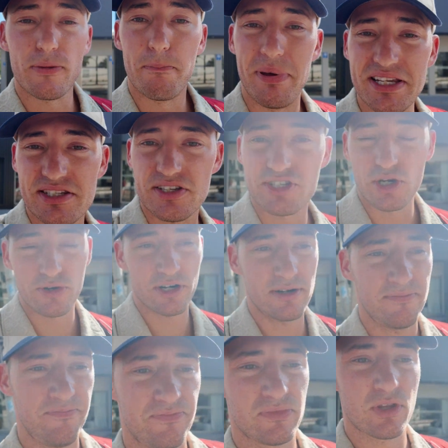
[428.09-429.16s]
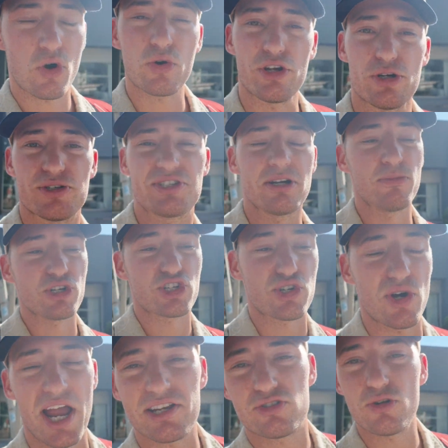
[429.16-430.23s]
you're a business owner or you're someone
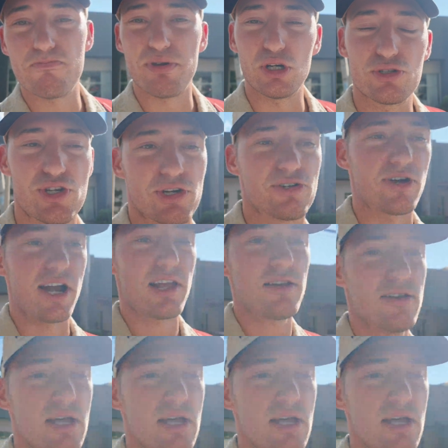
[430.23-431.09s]
trying to build your credit